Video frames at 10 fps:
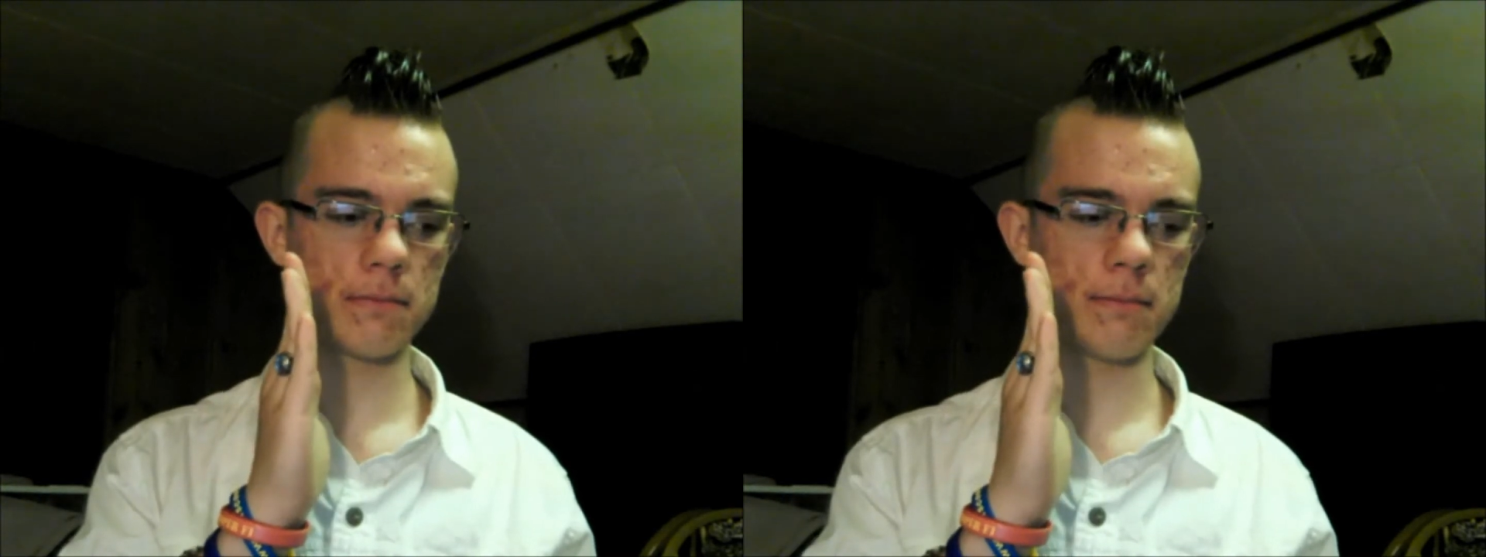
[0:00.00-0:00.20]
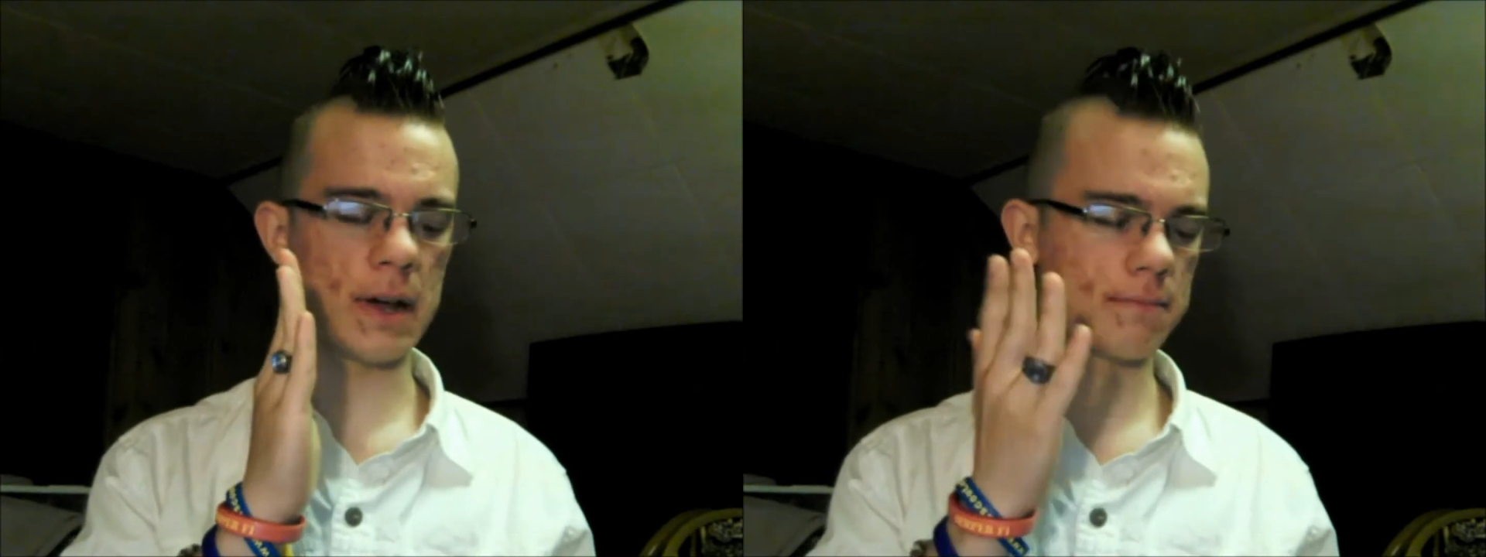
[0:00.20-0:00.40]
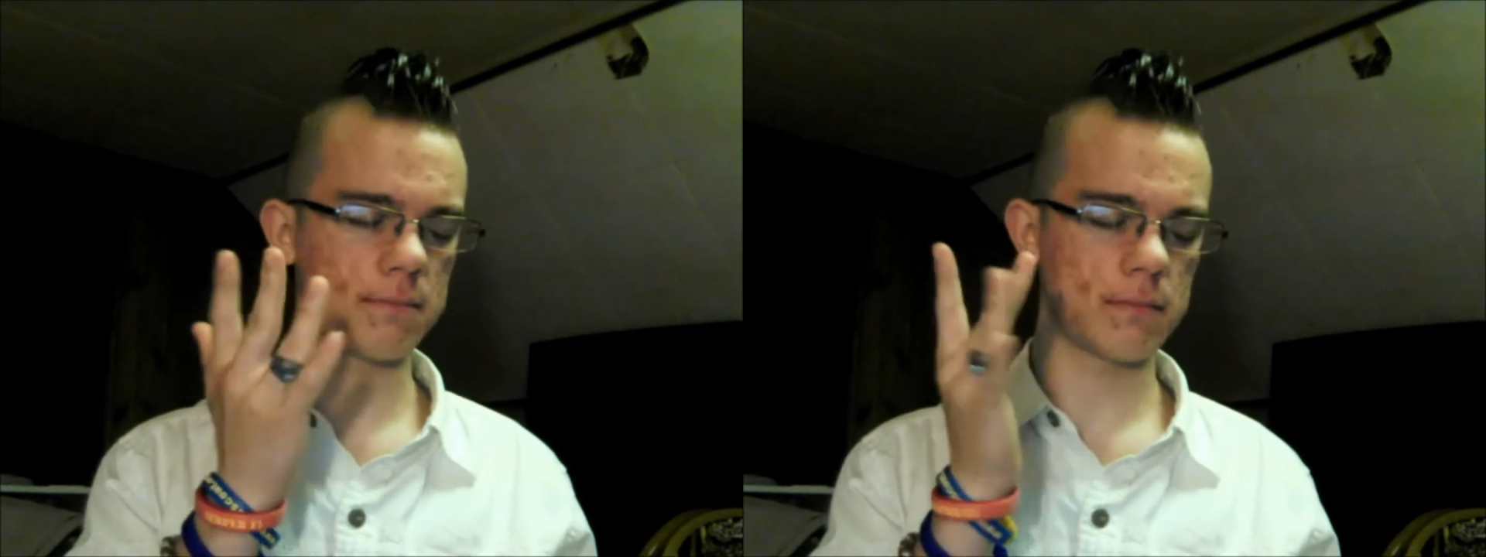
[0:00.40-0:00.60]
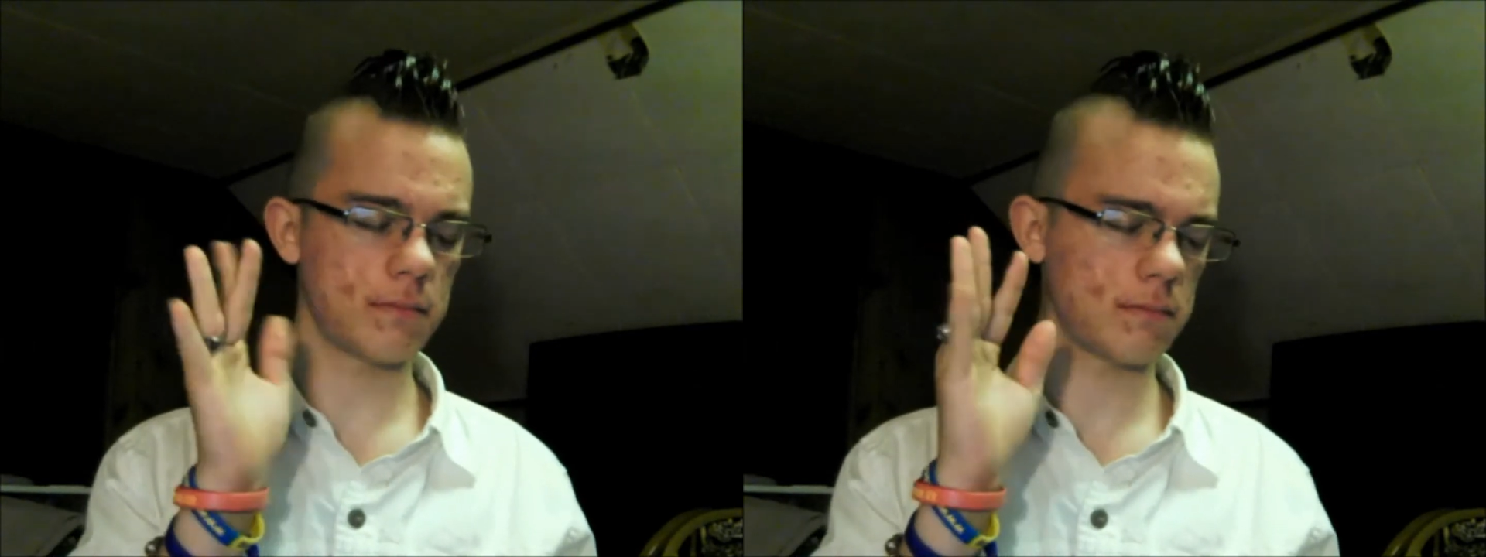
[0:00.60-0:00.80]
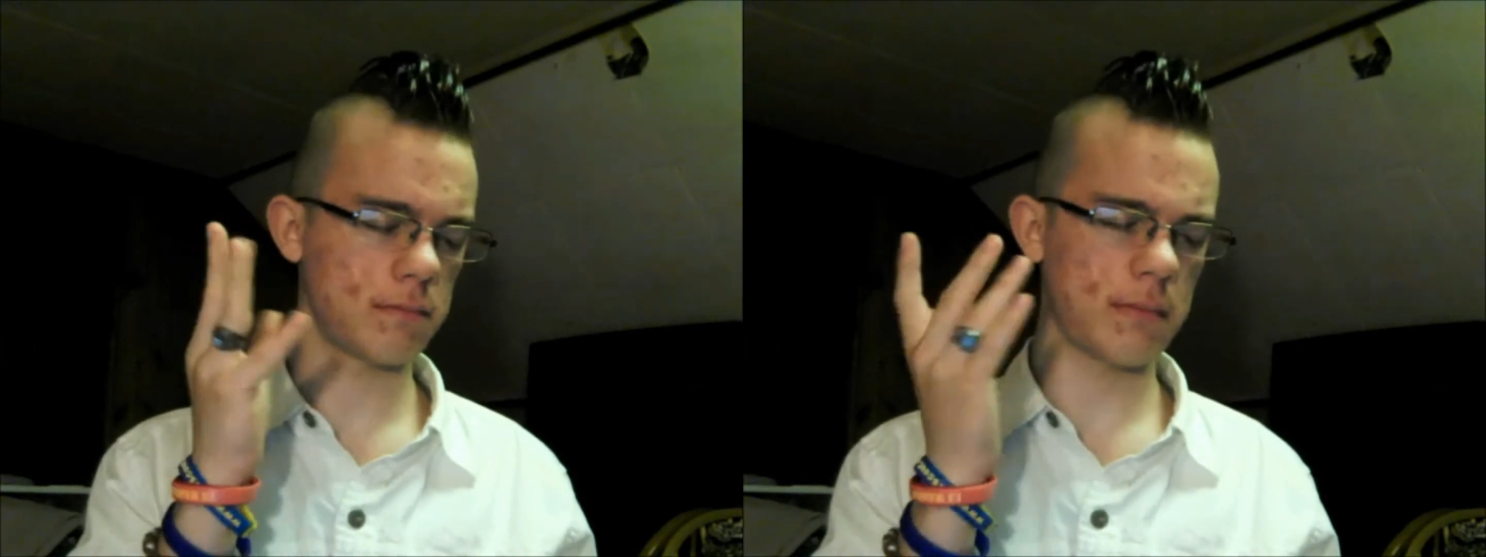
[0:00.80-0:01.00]
about
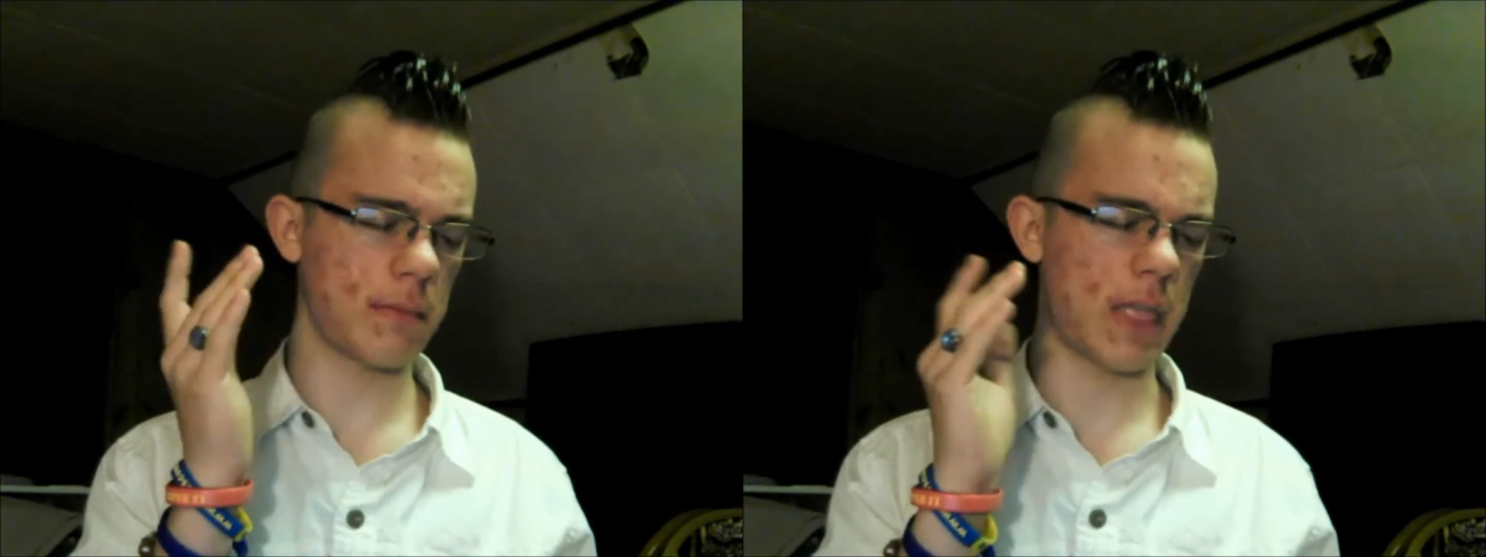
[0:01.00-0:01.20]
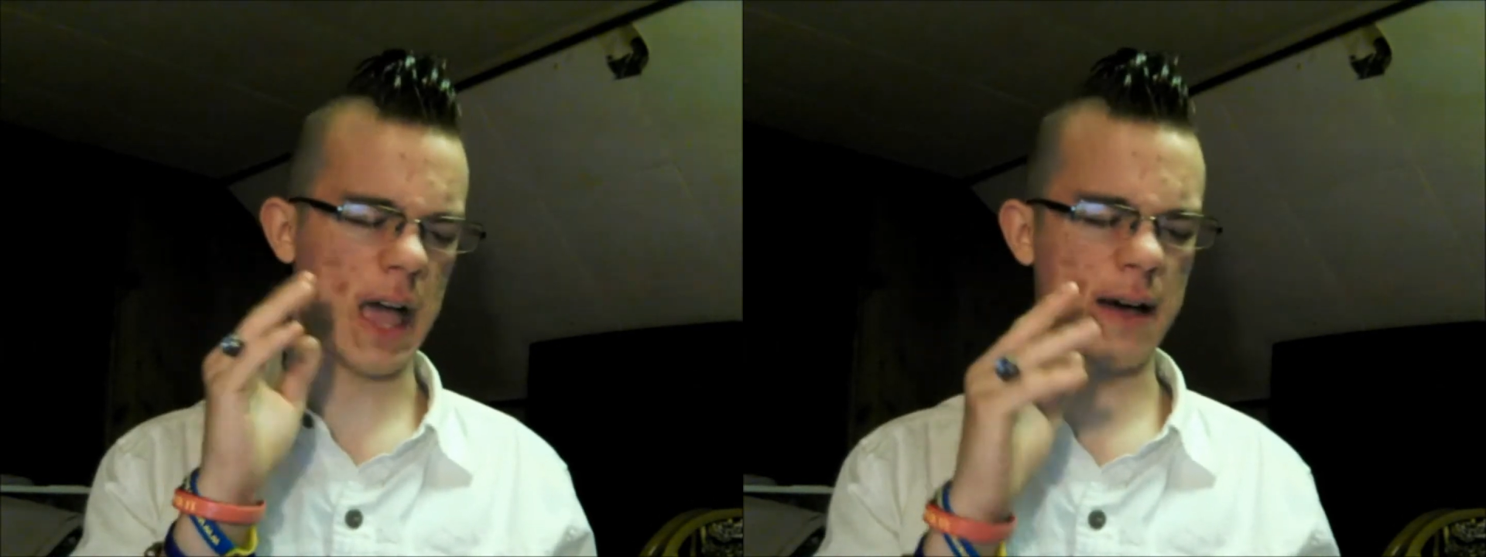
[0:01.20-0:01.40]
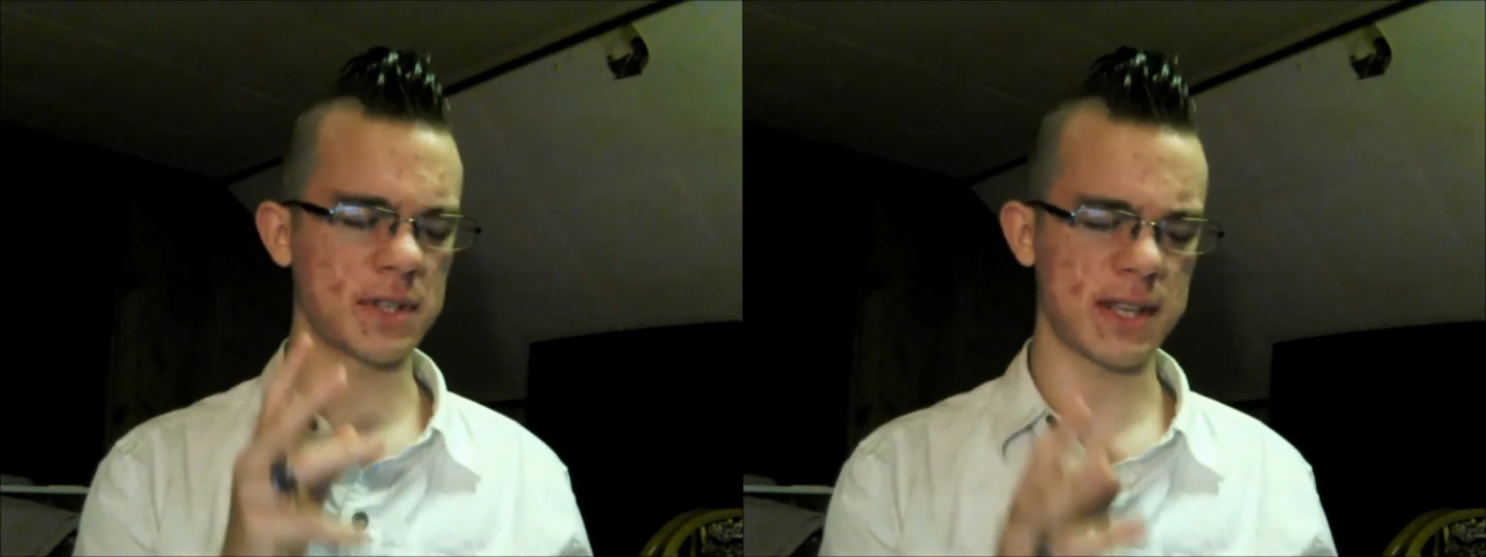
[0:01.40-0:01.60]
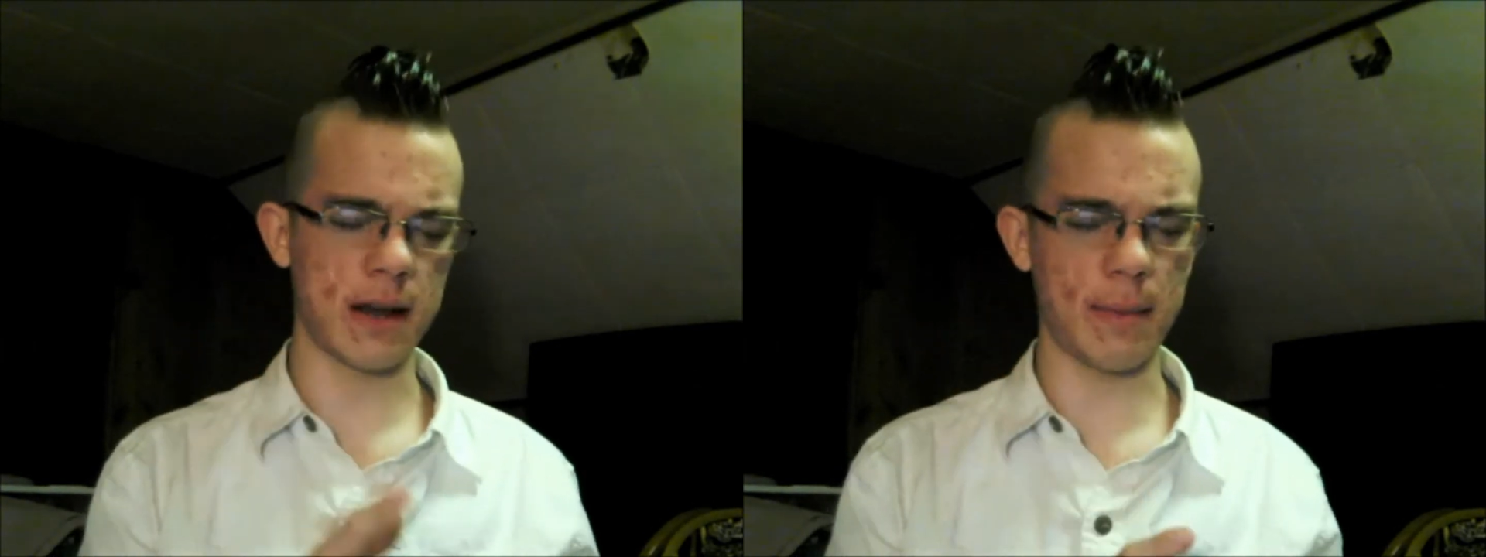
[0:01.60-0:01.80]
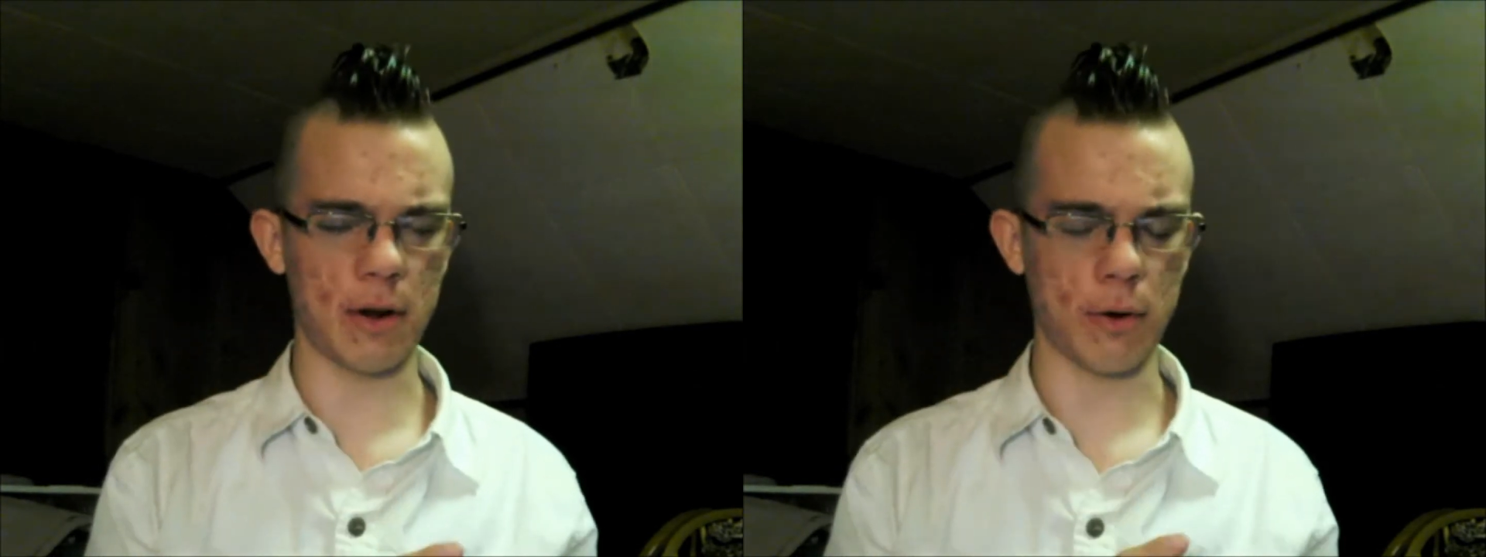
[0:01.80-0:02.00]
half a
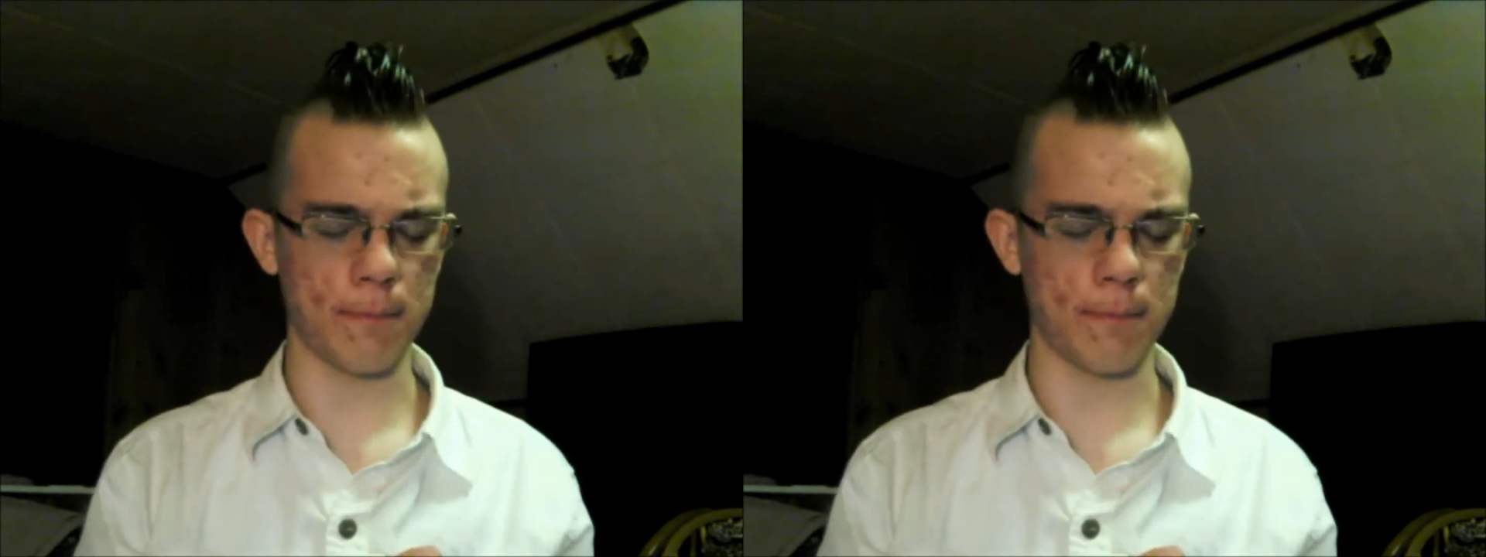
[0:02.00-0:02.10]
centimeter.